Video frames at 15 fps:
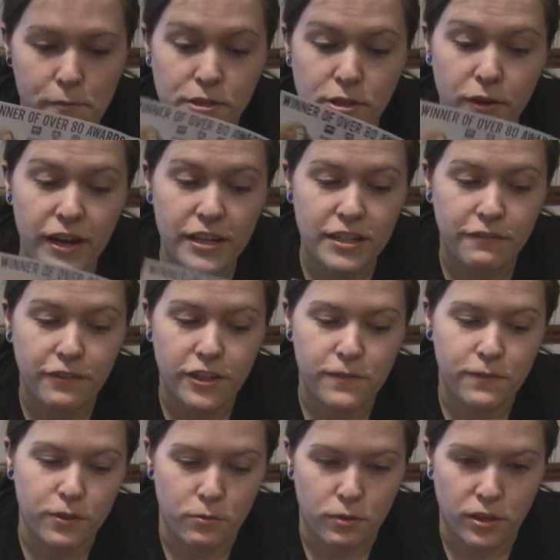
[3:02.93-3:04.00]
So I actually
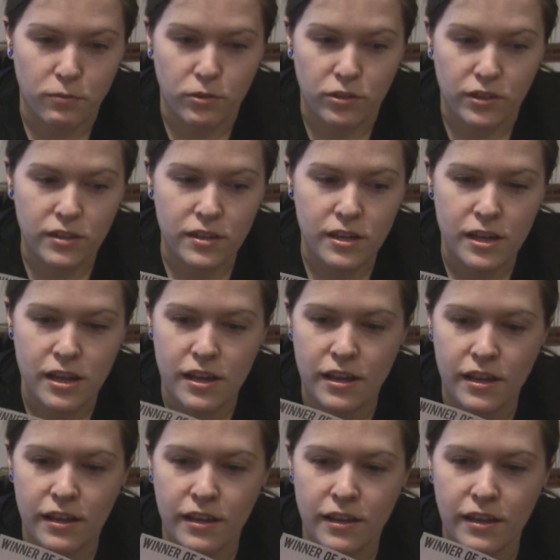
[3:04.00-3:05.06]
voted for the one that won,
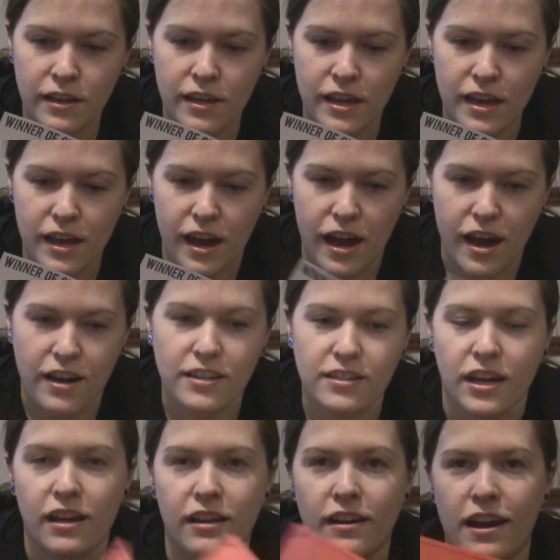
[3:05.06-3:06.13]
because
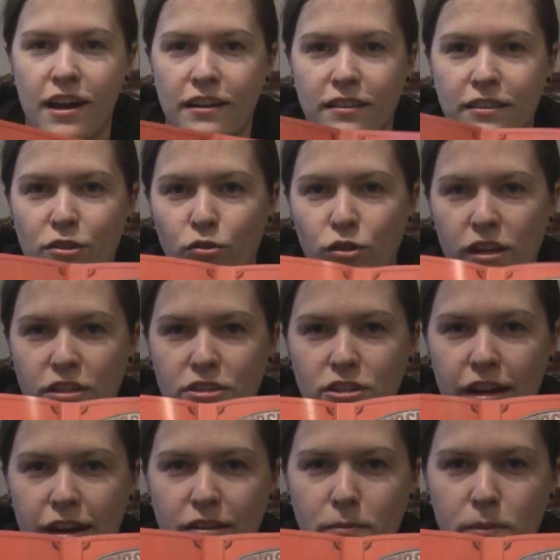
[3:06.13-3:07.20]
I thought it
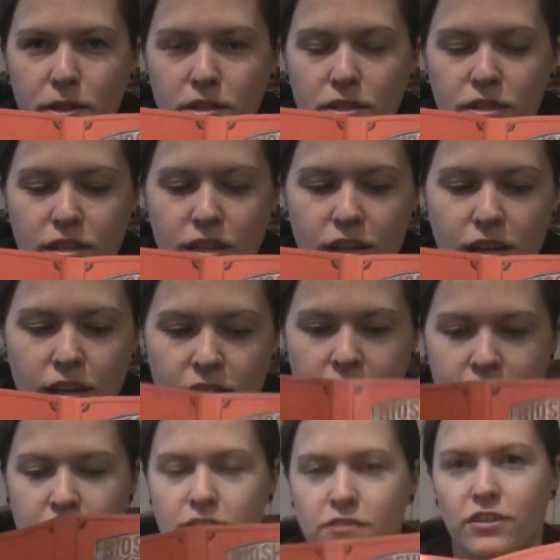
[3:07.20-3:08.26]
stood out the most.
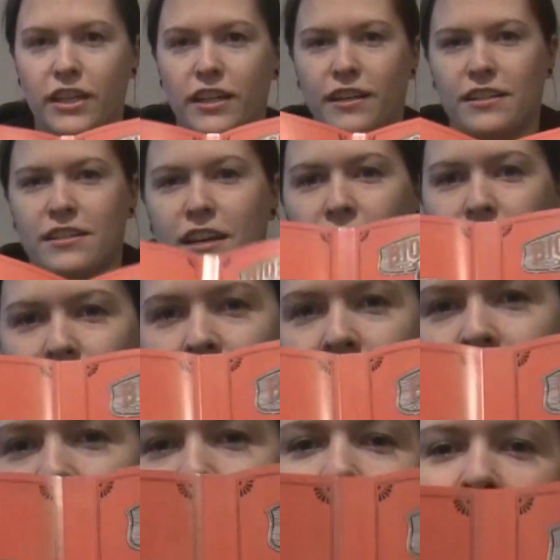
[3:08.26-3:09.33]
It's a really nice cover.
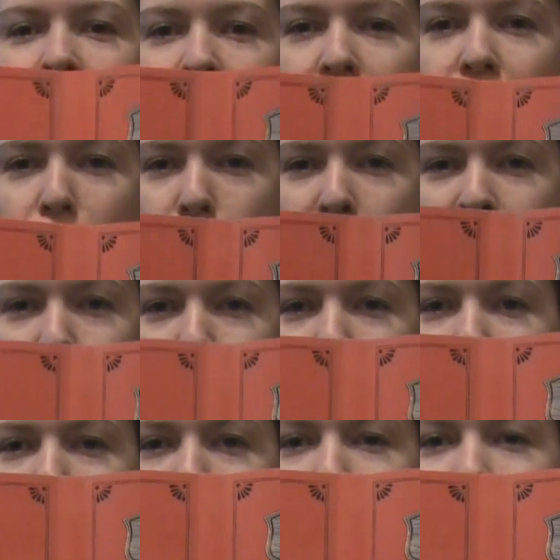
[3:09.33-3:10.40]

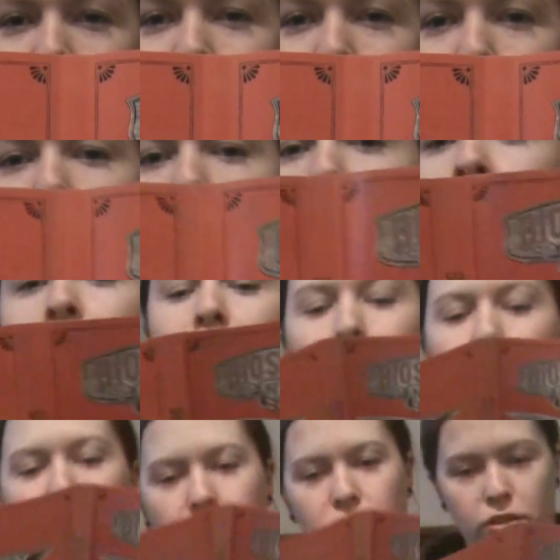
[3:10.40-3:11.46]
Anyone who buys a copy of
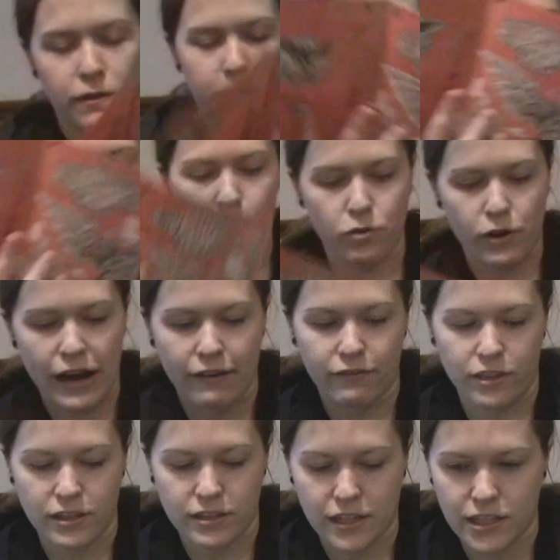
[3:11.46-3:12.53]
BioShock Infinite will have
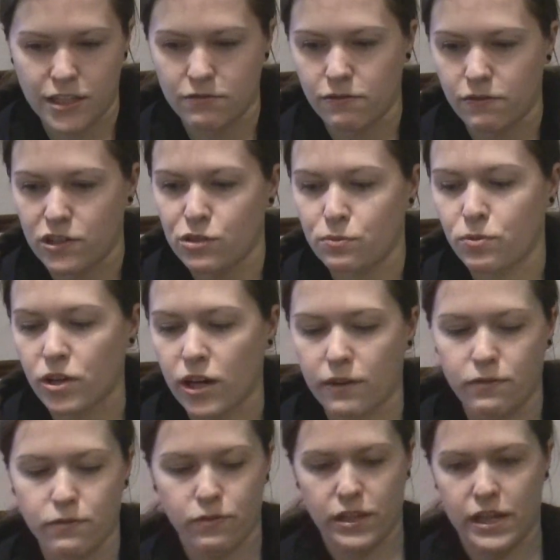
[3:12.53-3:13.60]
this as a reversible
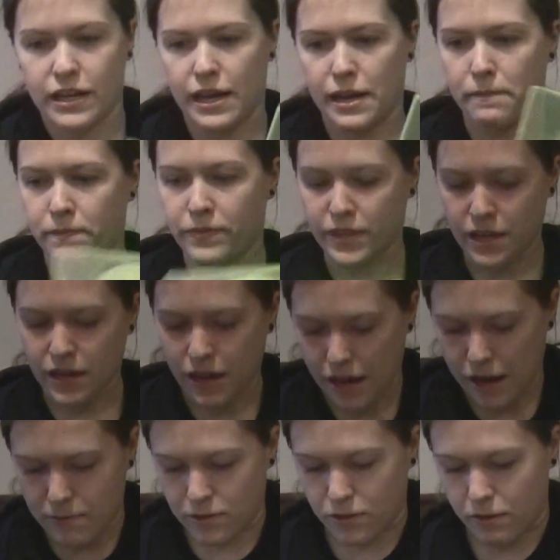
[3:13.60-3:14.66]
cover for their game.
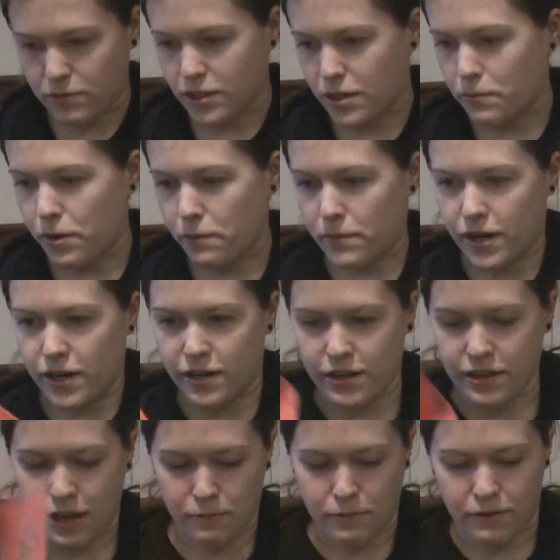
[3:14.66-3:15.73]
So I'm just going to pop mine
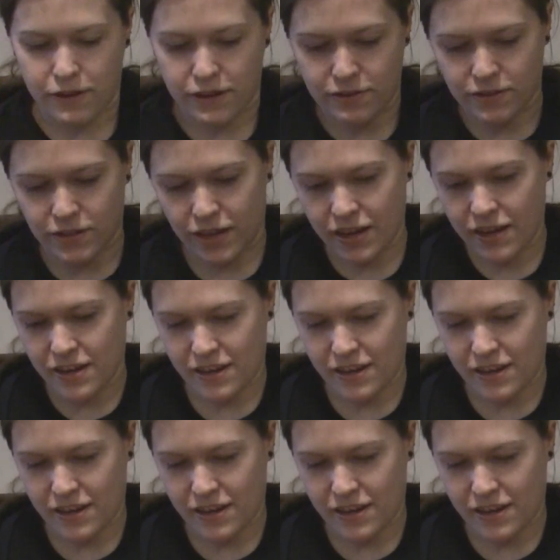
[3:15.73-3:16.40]
that way round.